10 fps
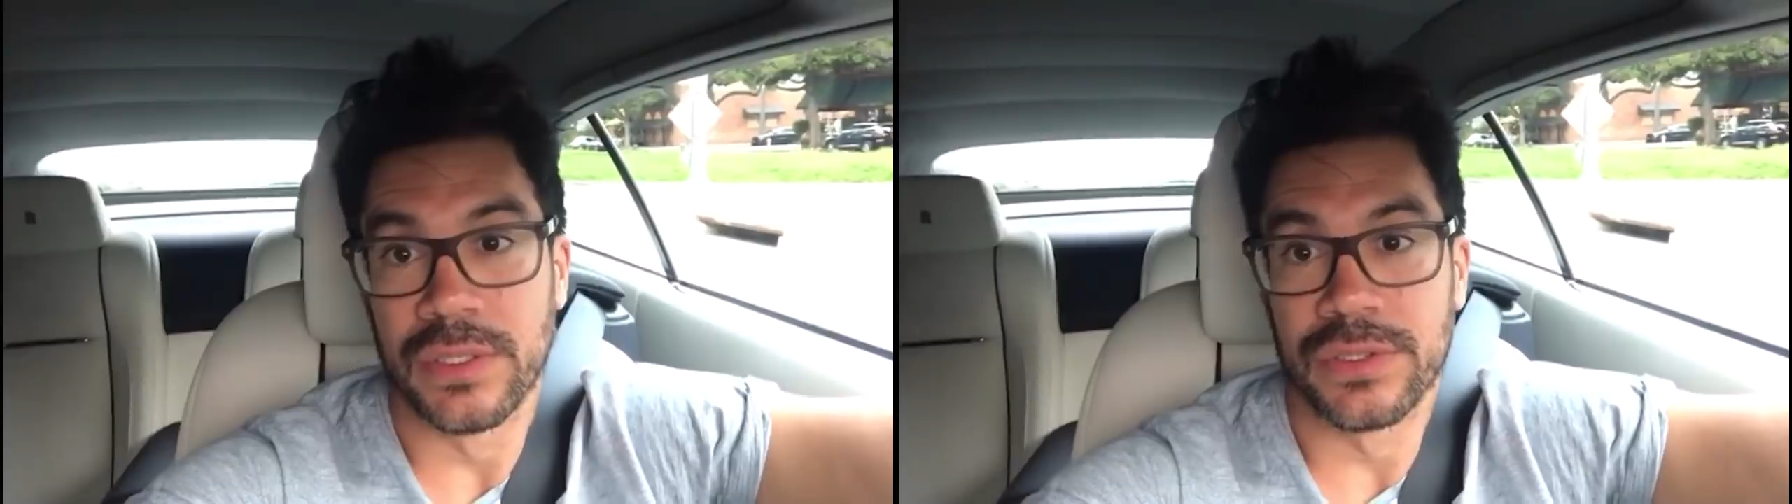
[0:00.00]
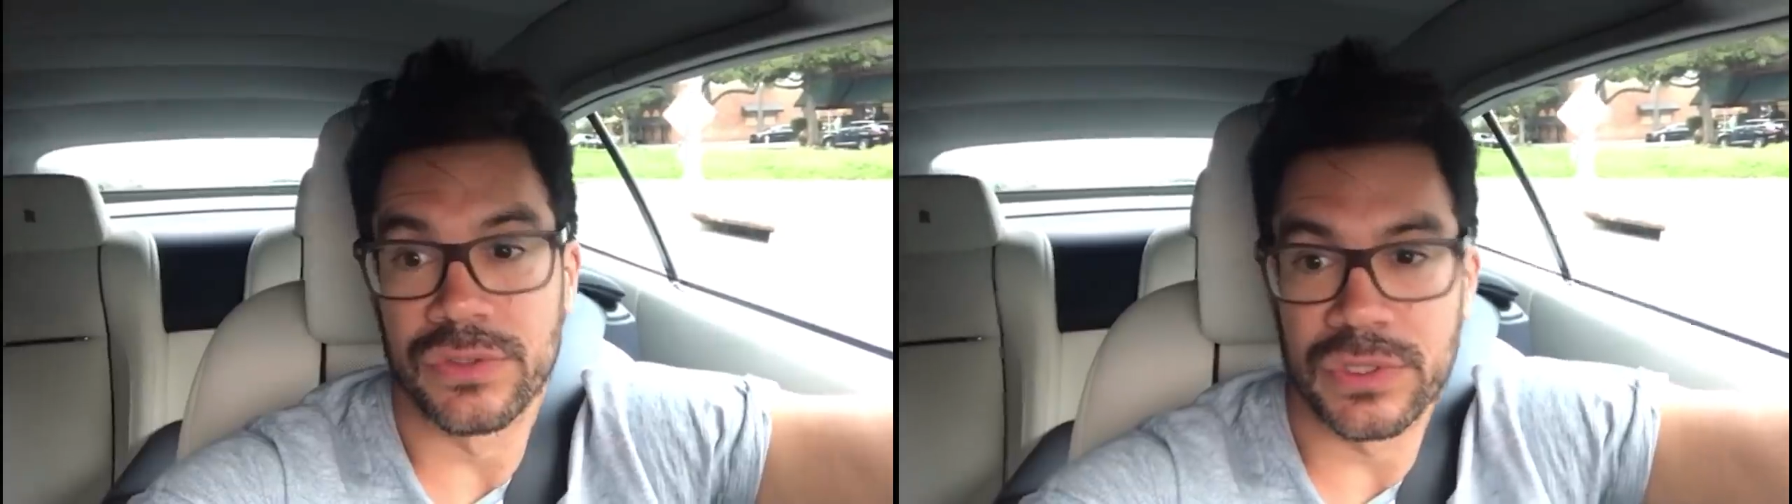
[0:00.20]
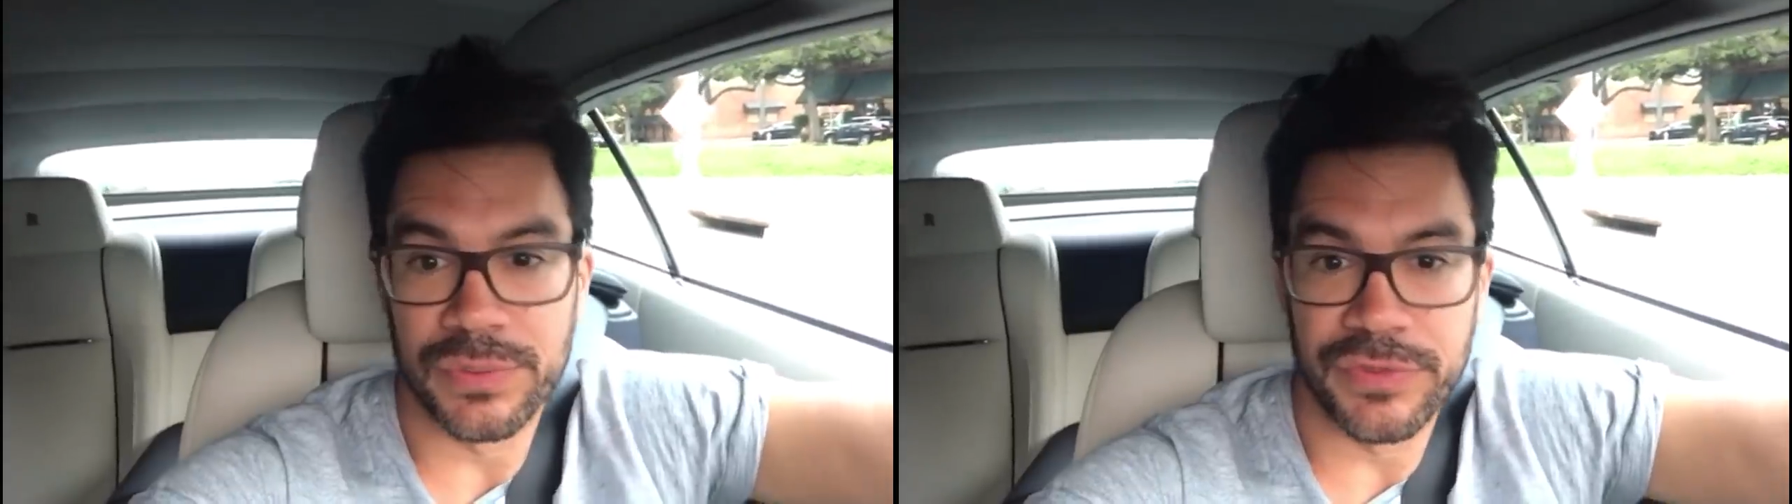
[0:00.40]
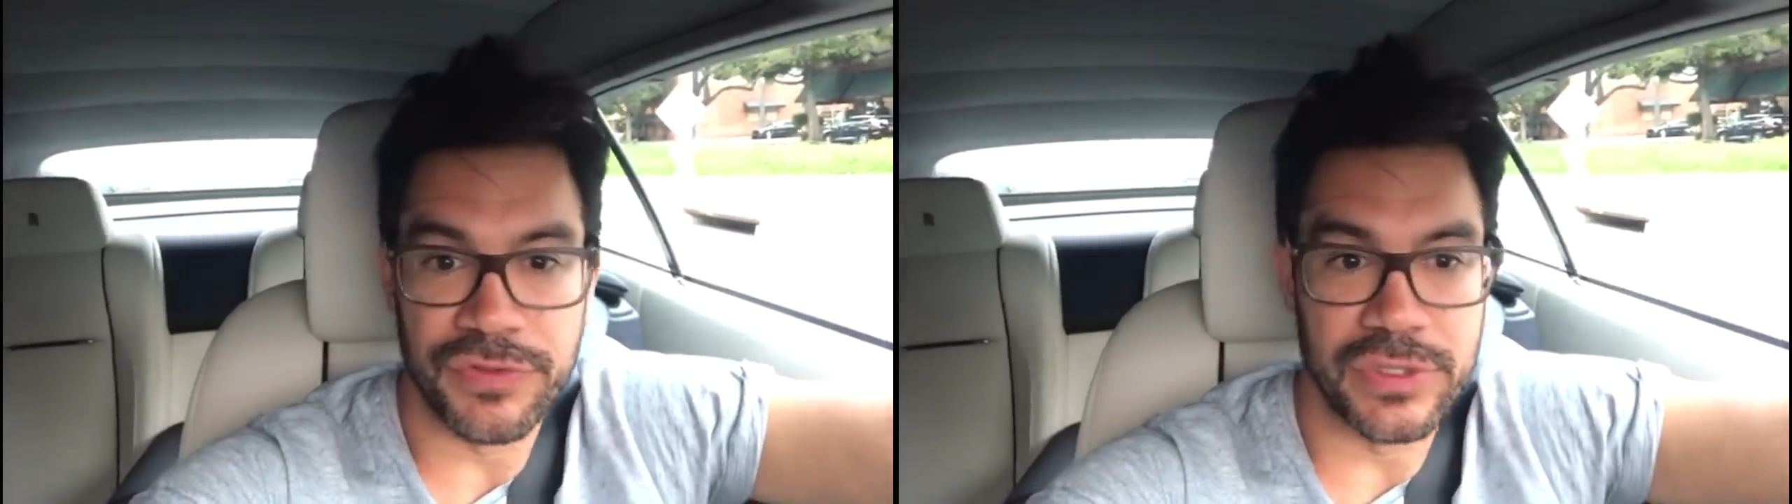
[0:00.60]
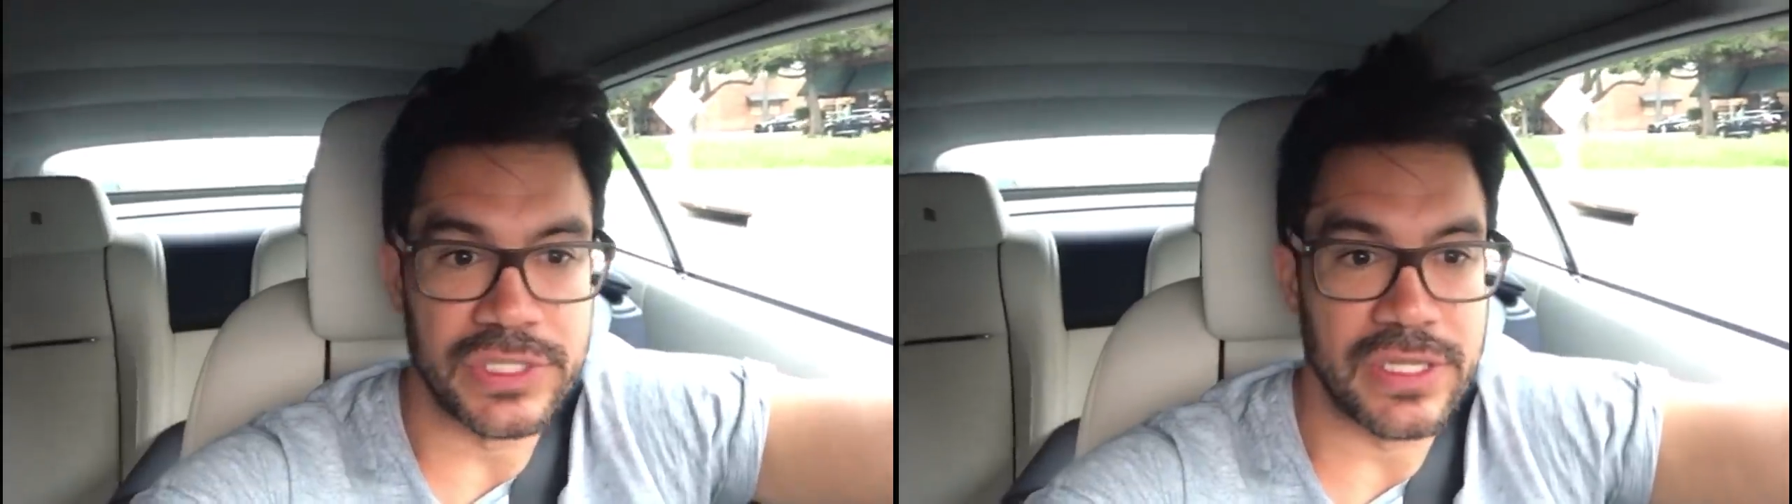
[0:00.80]
Until someone
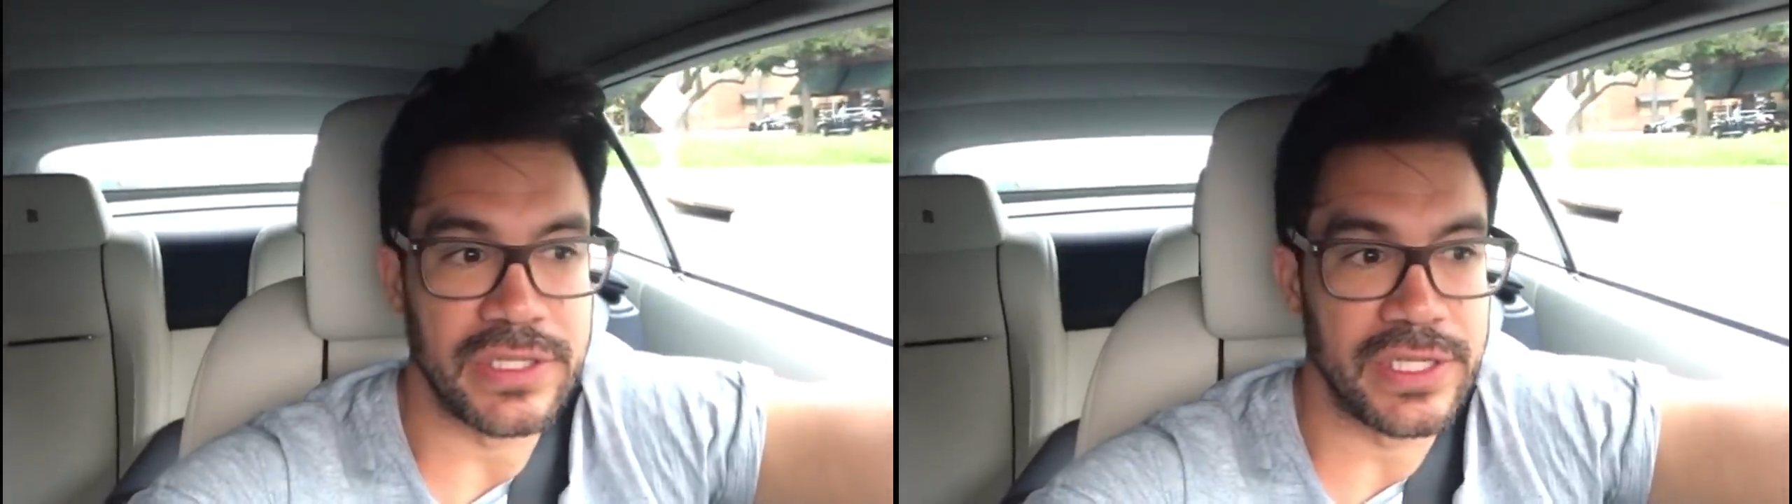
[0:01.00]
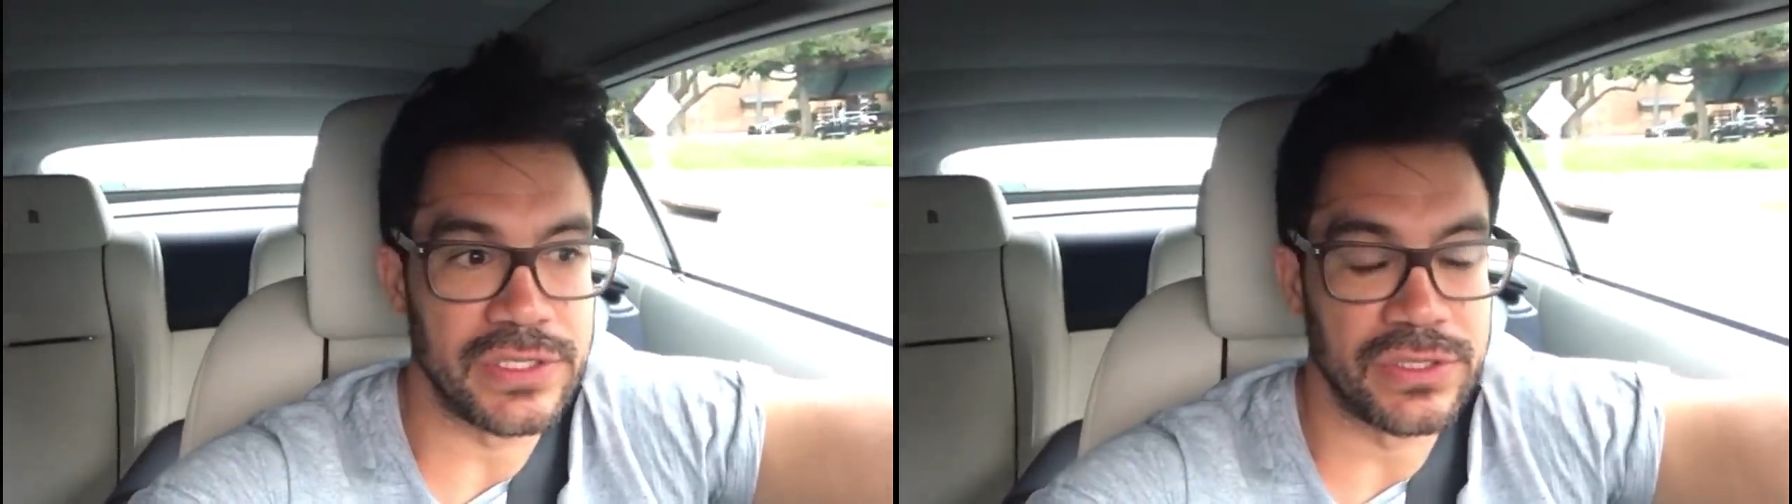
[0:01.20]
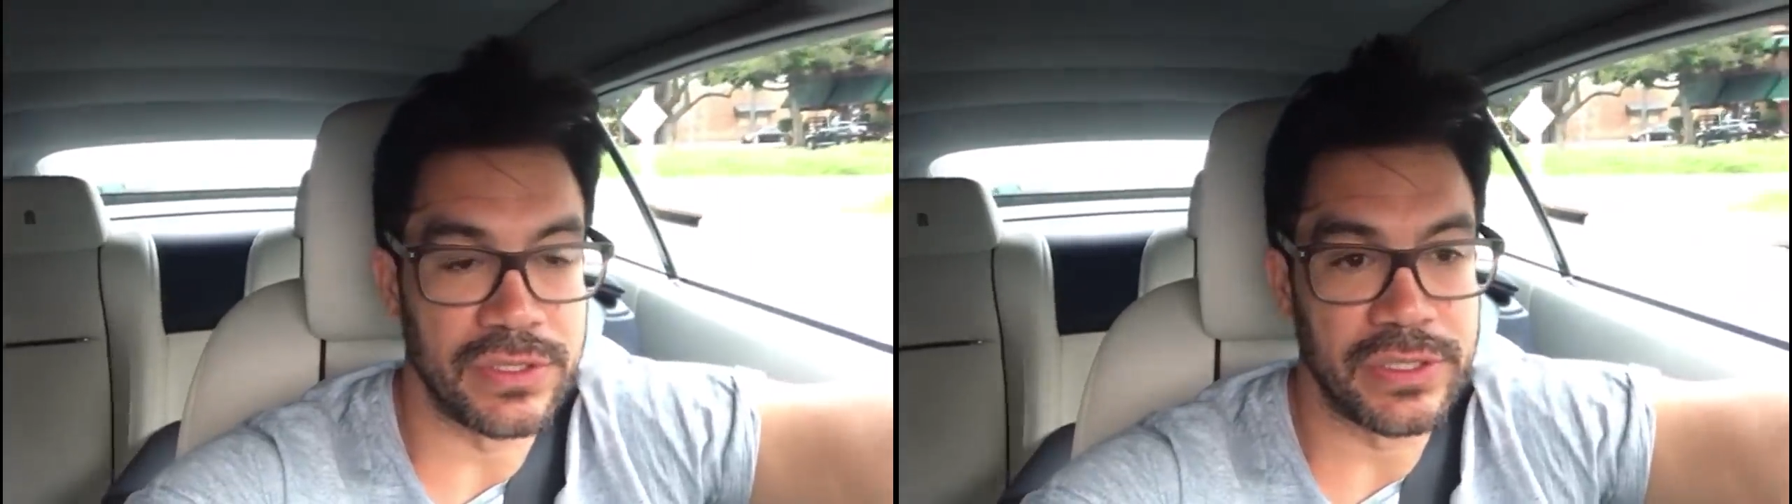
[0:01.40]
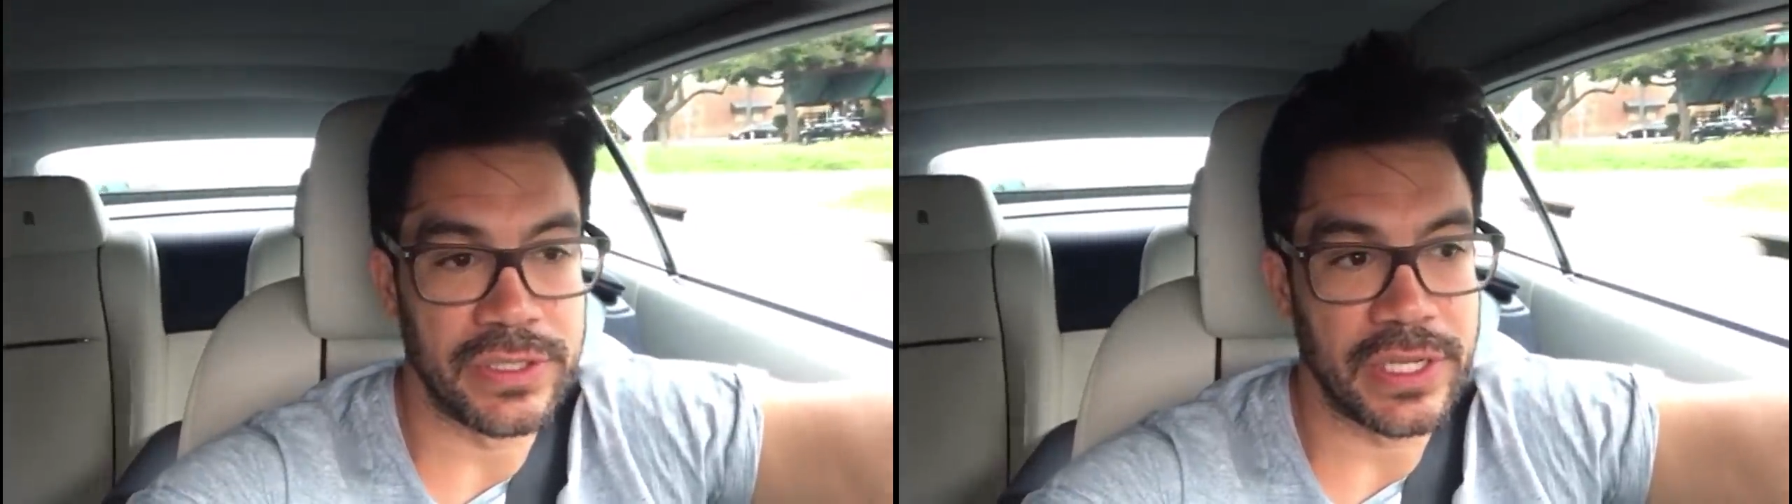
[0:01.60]
figures out the answer,